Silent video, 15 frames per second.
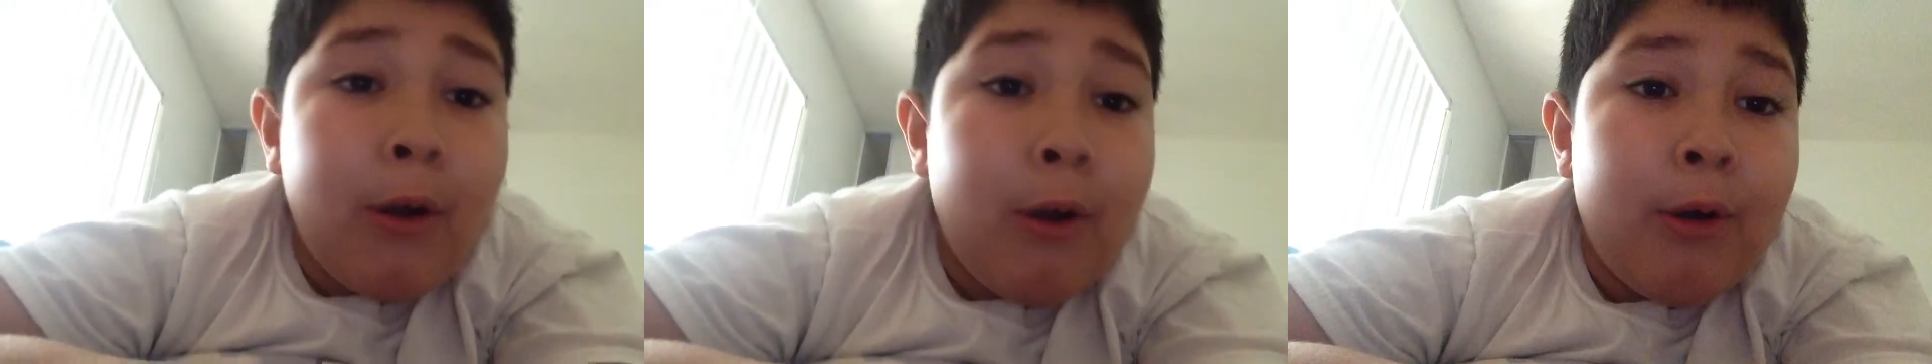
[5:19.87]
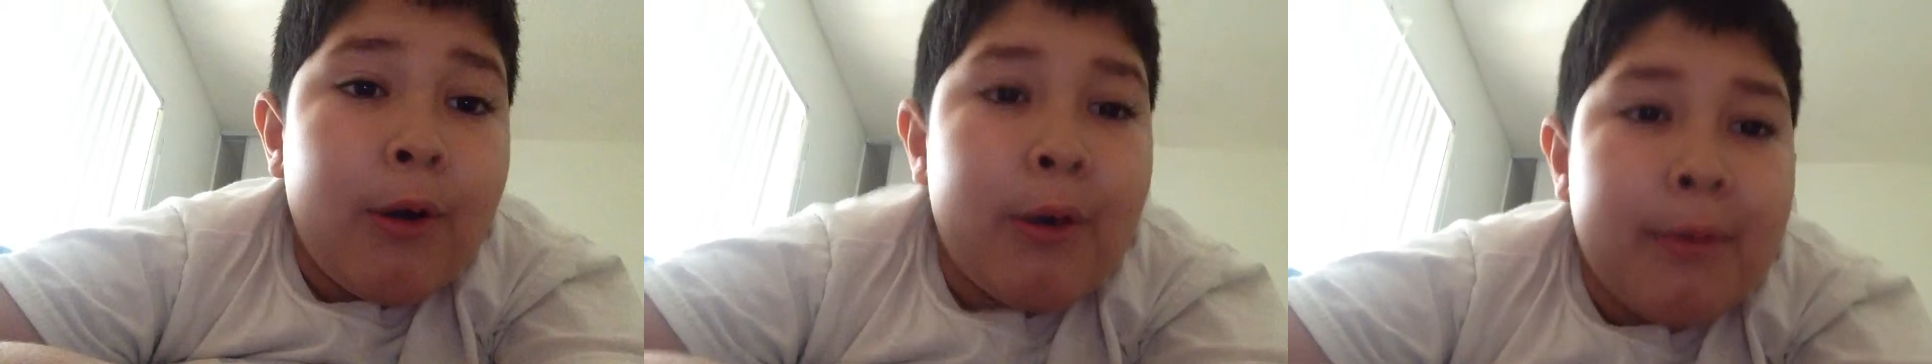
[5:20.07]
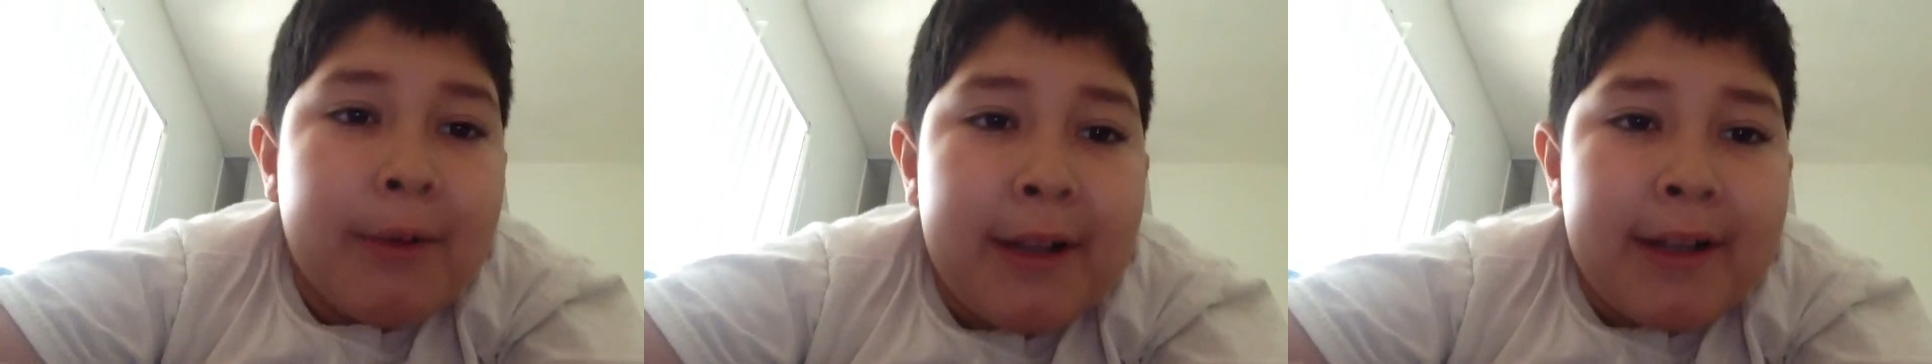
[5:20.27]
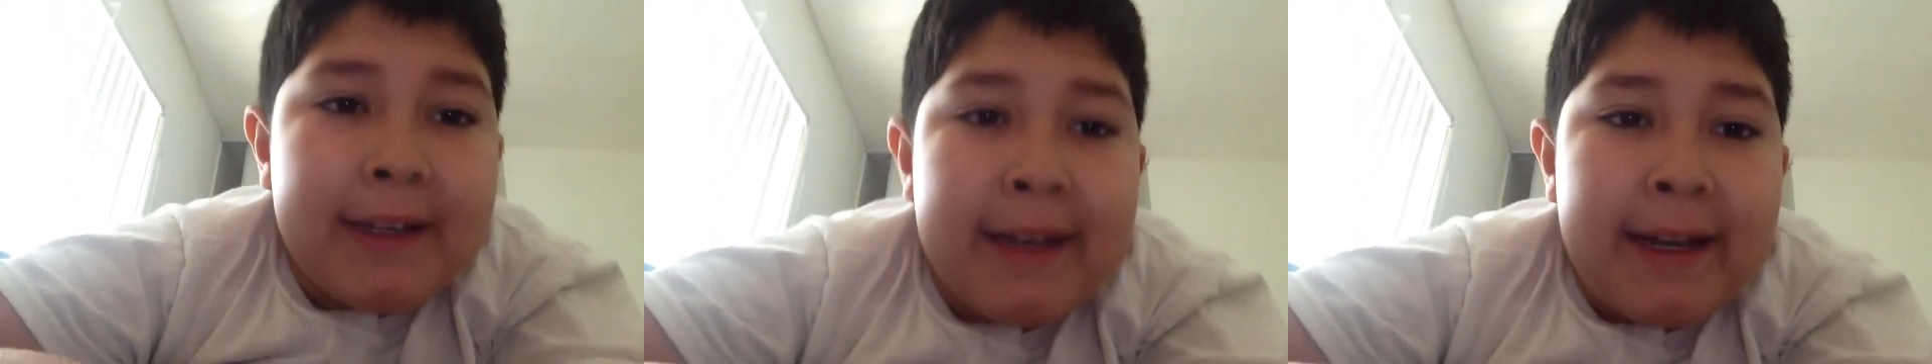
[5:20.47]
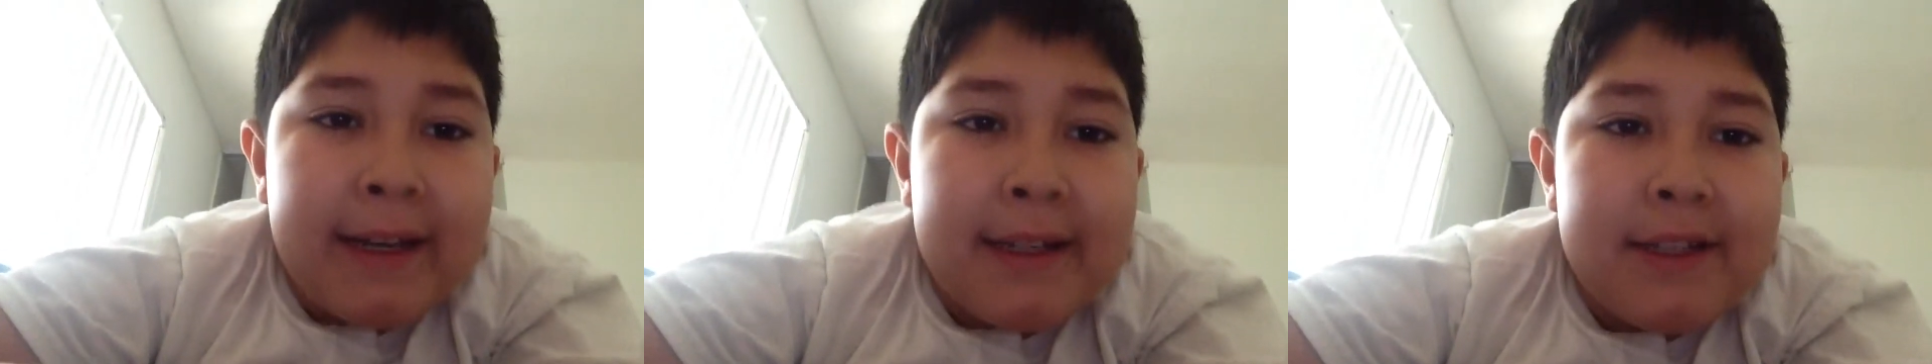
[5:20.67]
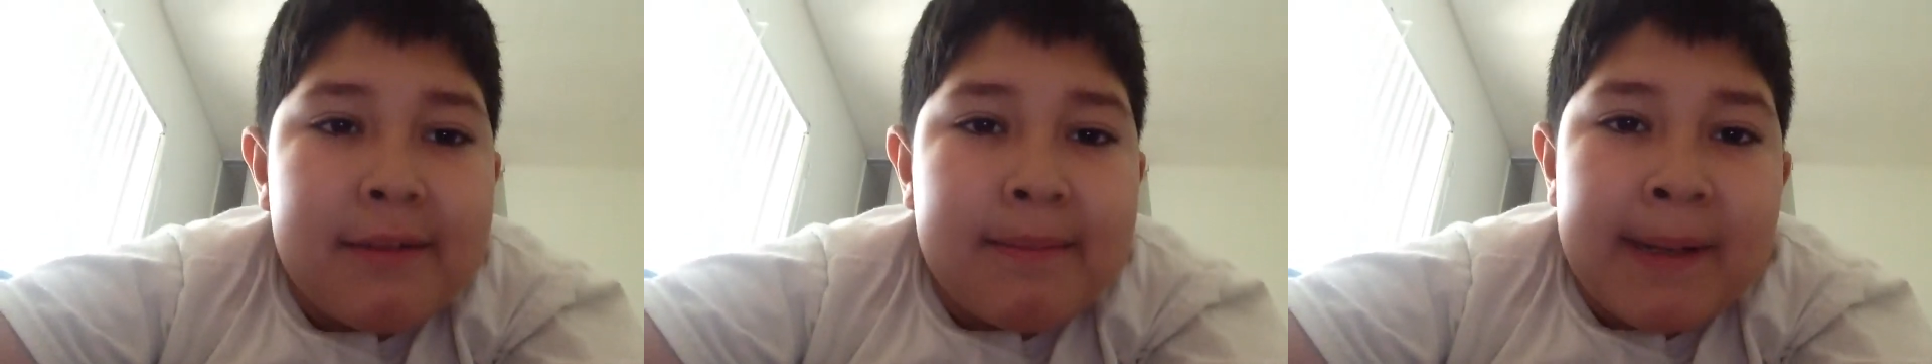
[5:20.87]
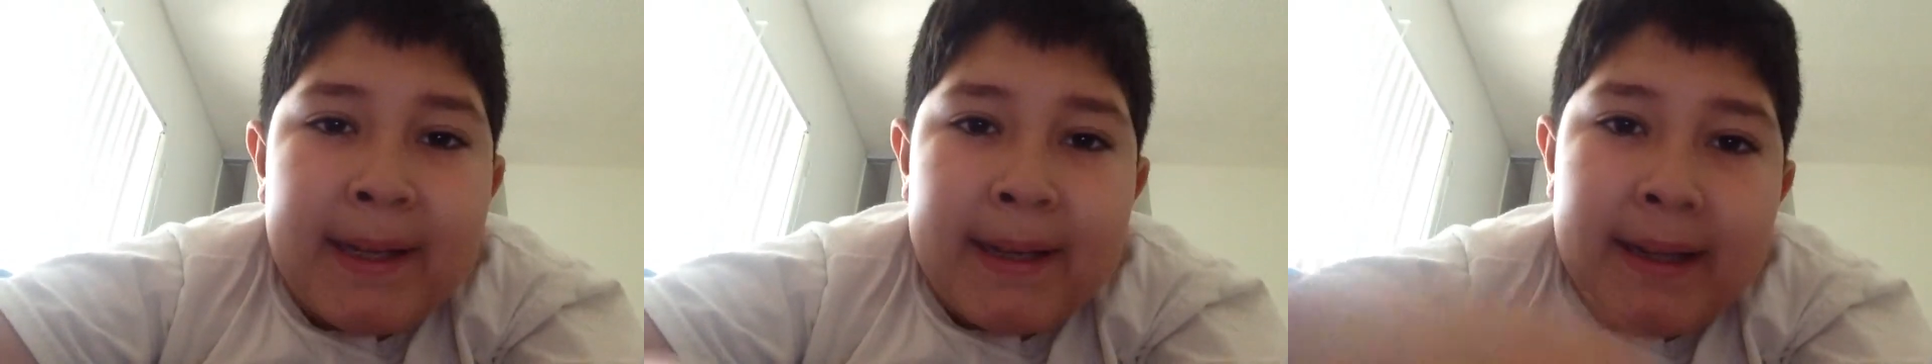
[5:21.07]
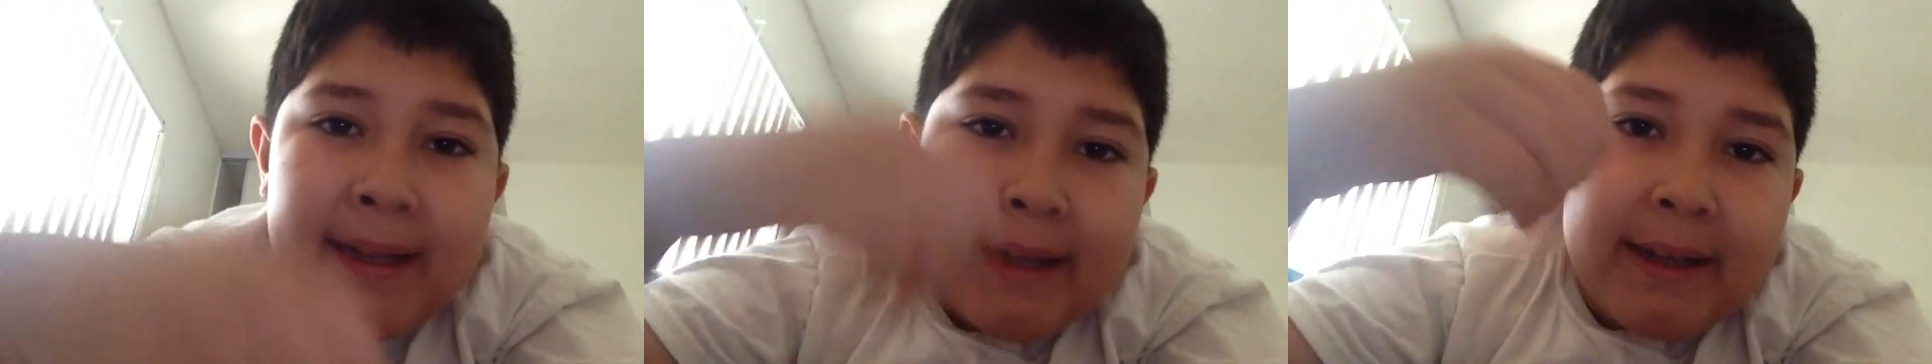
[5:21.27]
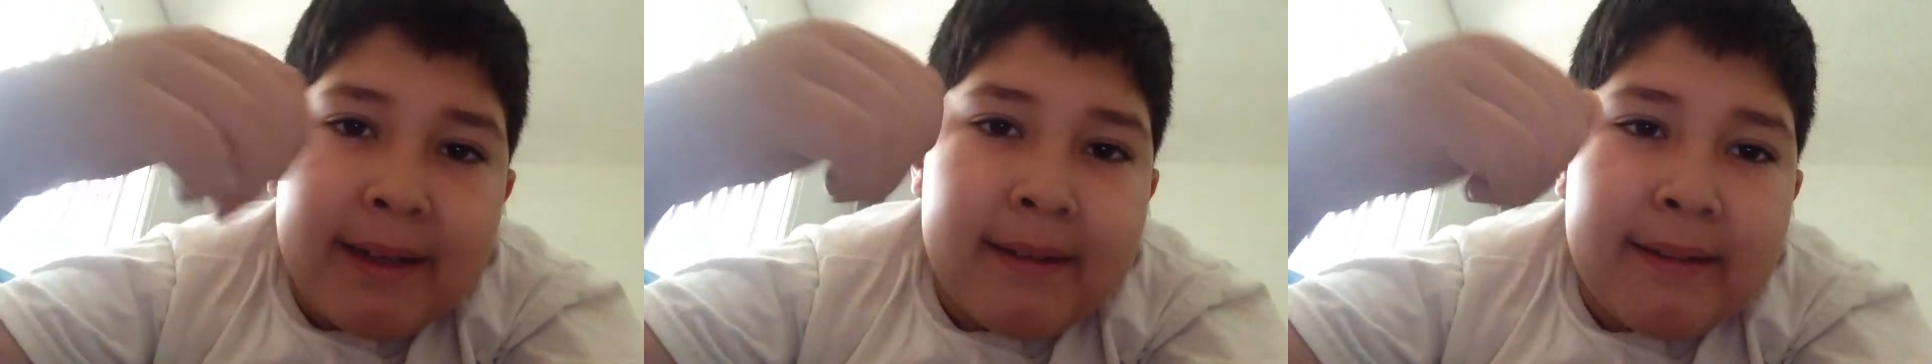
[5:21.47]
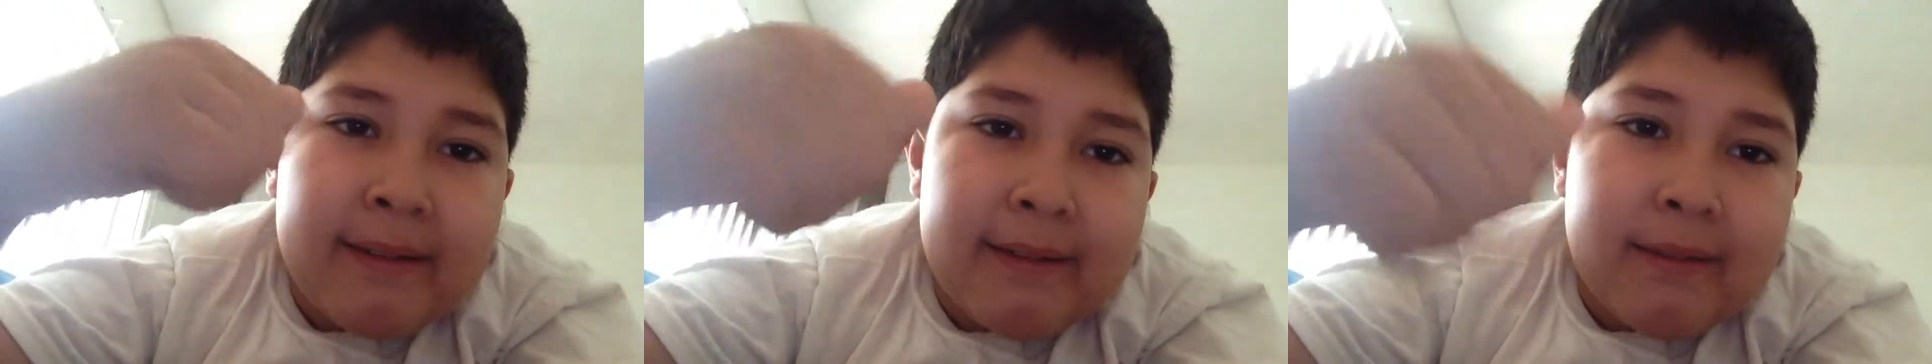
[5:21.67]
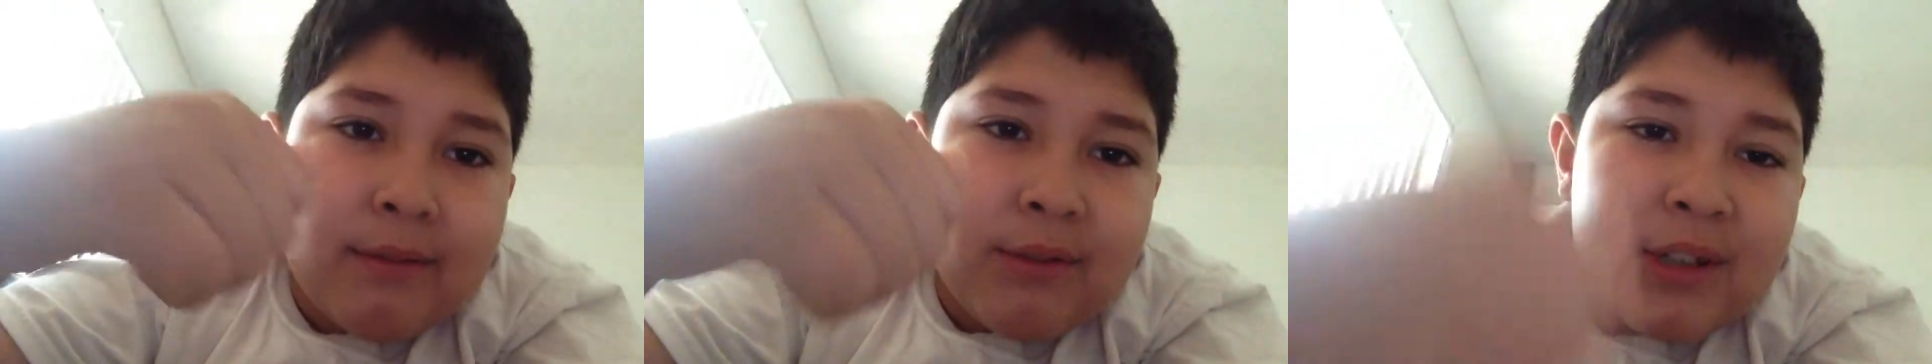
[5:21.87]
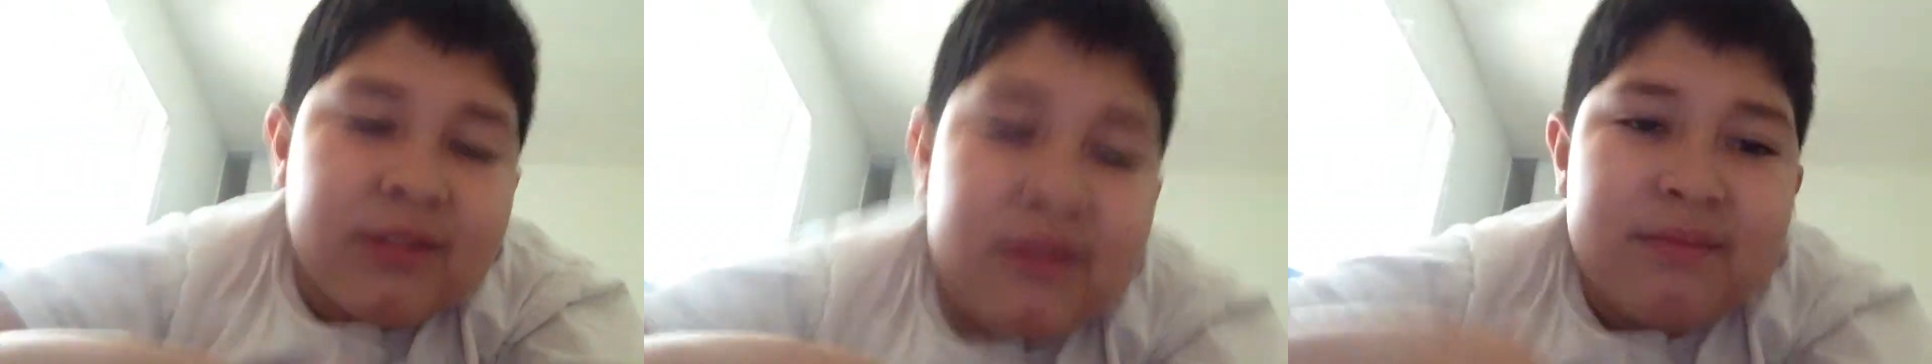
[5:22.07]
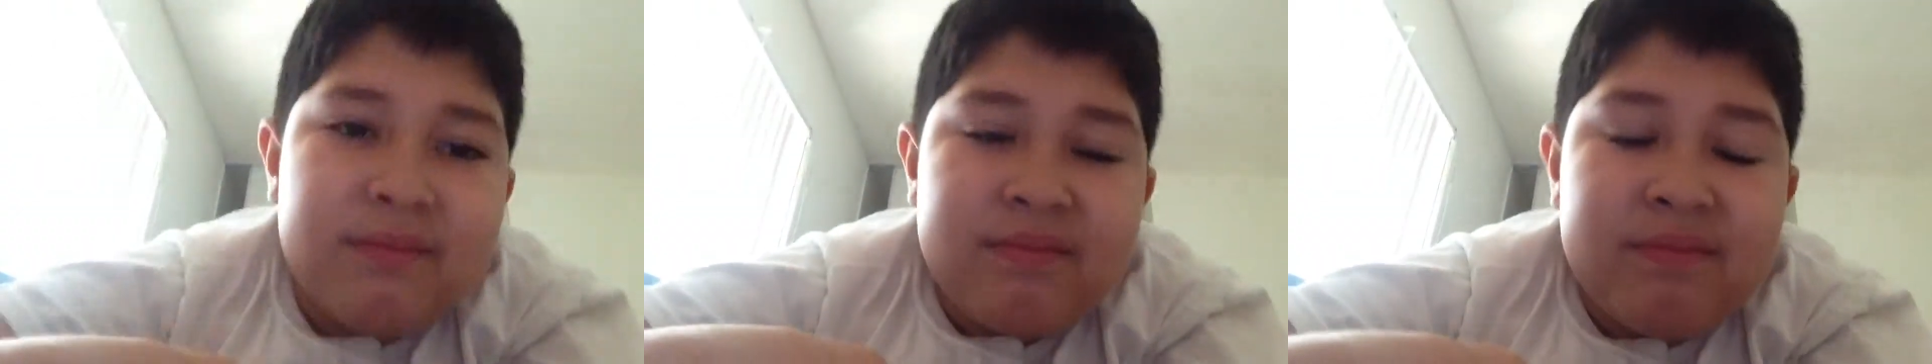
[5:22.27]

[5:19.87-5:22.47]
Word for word: who are really nice to me and well